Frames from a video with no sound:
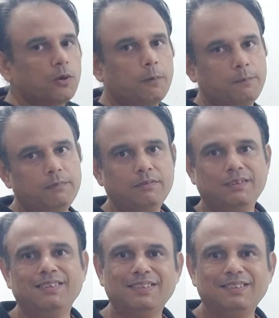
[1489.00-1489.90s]
top.
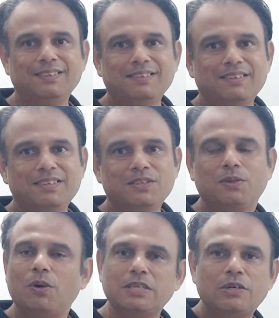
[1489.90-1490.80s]
So
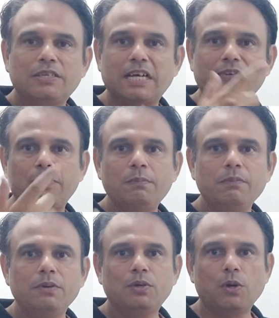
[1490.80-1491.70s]
cos 0 starts from
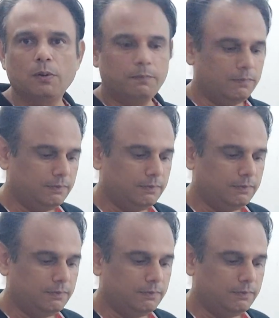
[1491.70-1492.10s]
top.